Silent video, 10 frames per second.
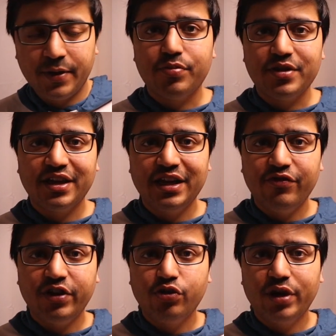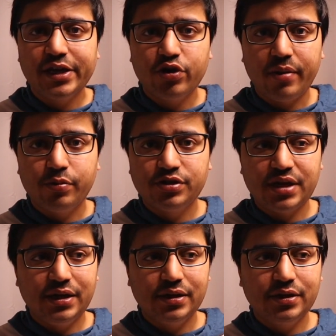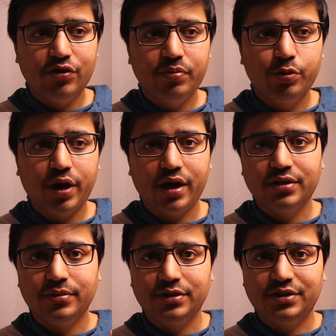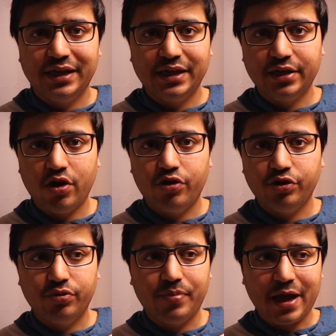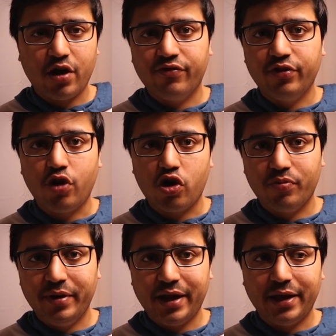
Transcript: Basically when you get your apostille done, they will put a sticker on your back of your document,